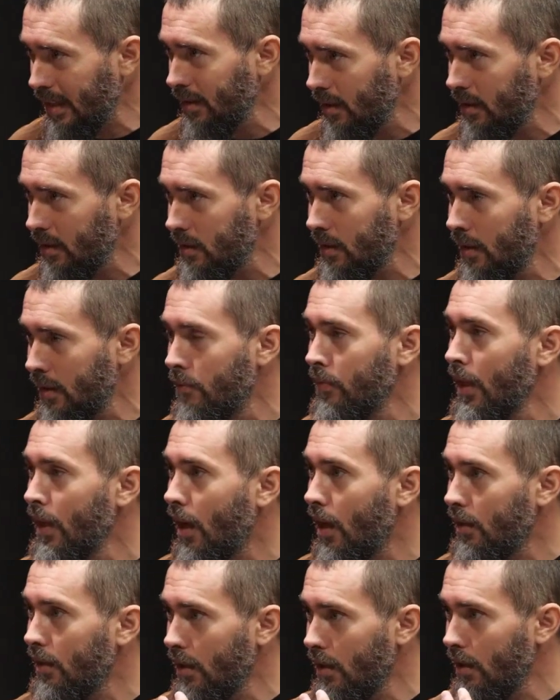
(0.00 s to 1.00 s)
here is this
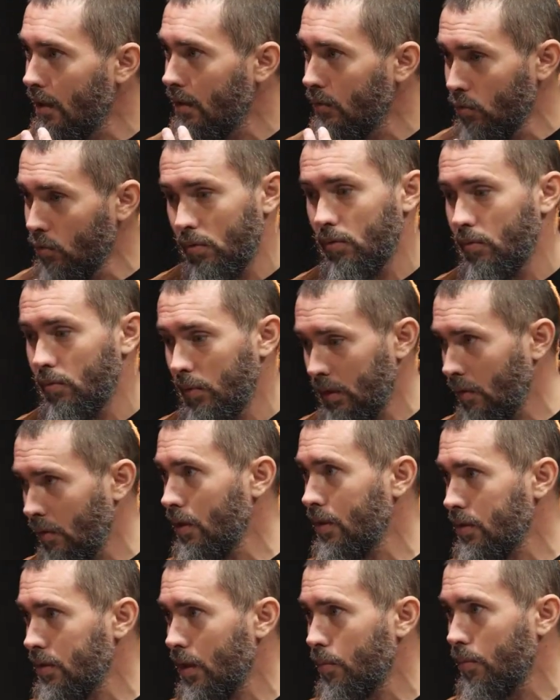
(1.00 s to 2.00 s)
value,
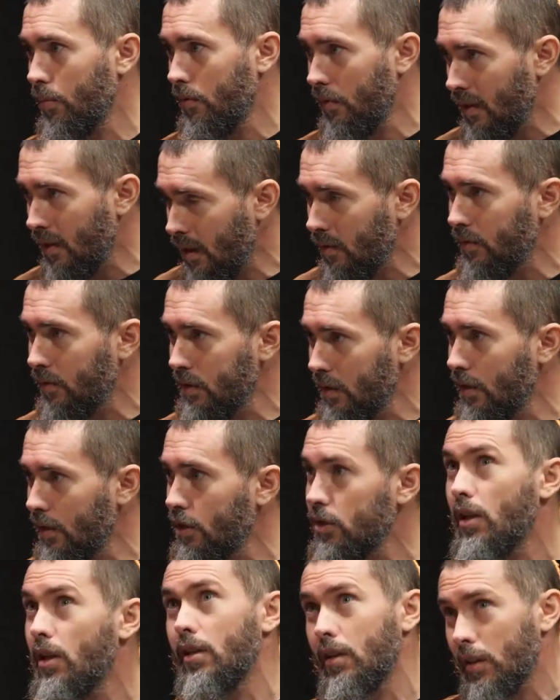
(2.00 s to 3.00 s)
metaverse as a
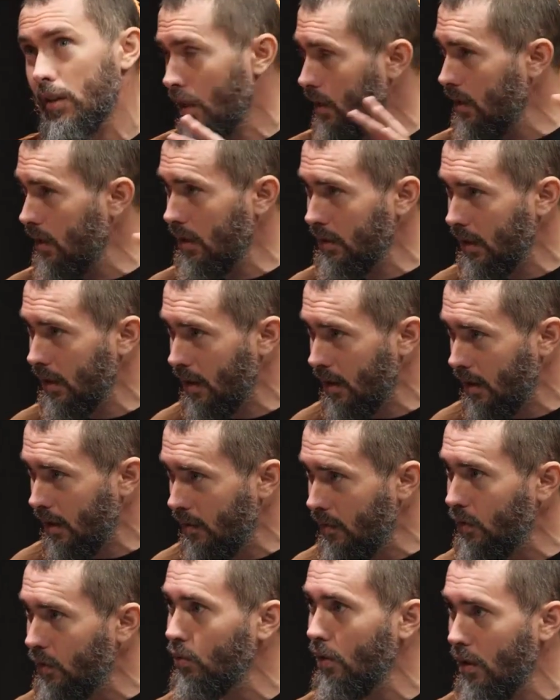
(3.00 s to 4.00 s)
reward, this is such a
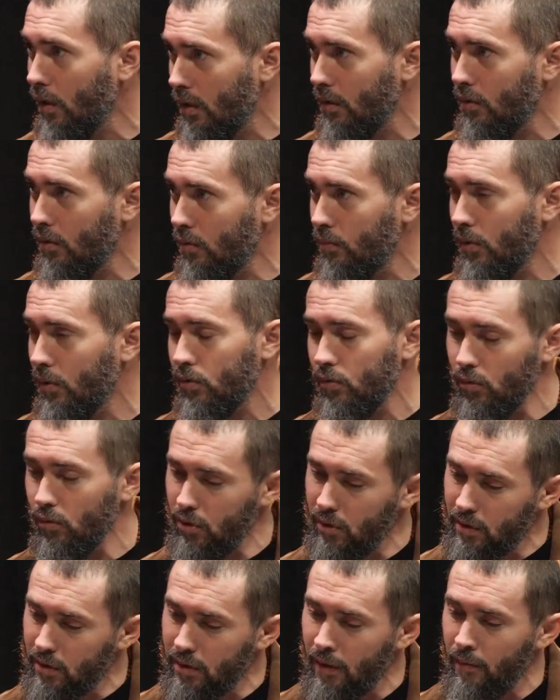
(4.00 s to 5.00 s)
huge virtual
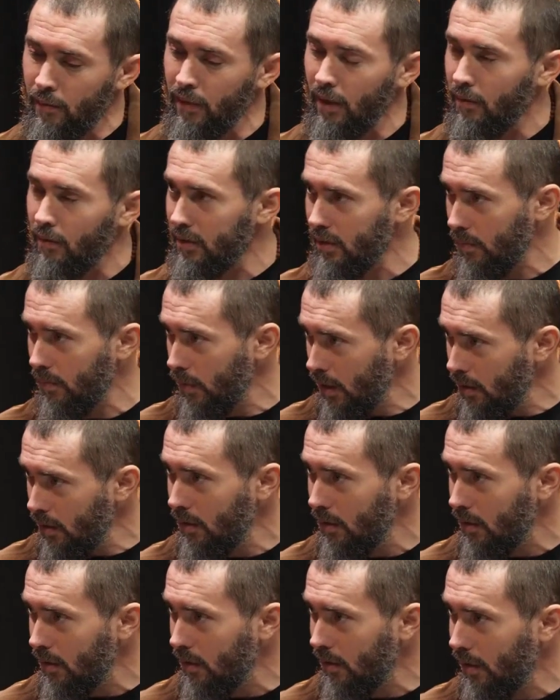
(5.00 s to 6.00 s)
entity that gives
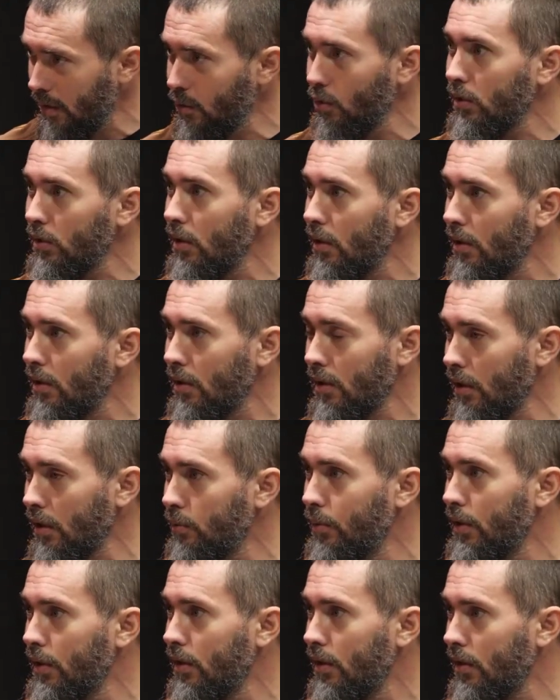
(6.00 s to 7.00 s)
money in return,
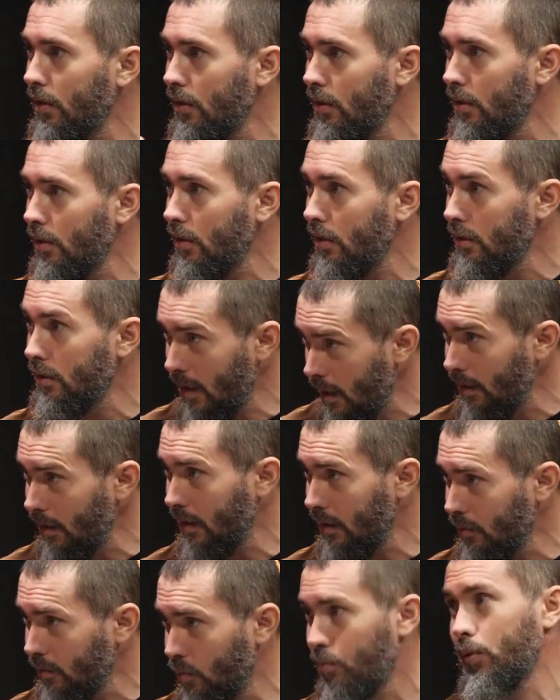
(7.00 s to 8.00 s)
but in fact the
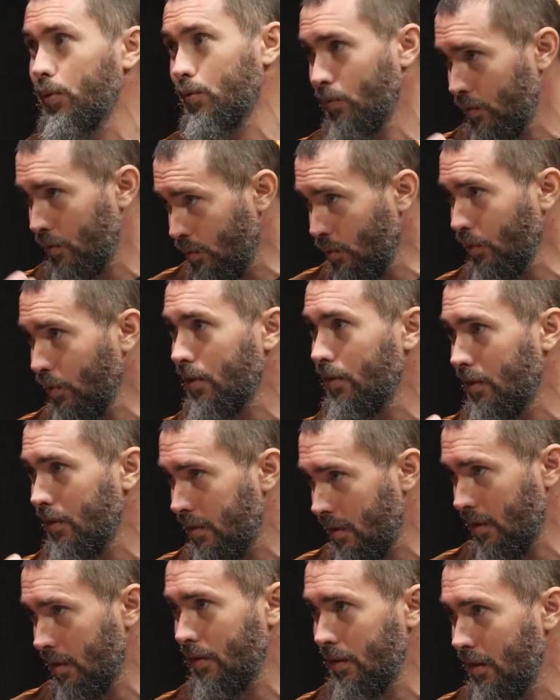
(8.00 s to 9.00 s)
currents on the dash are
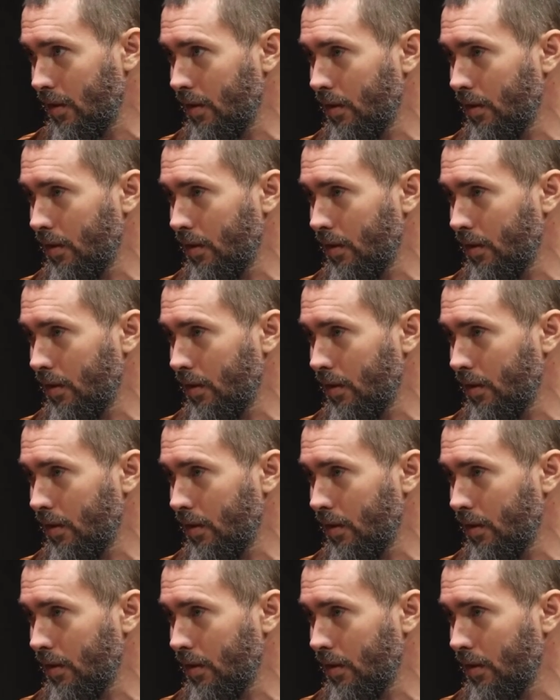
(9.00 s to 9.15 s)
money.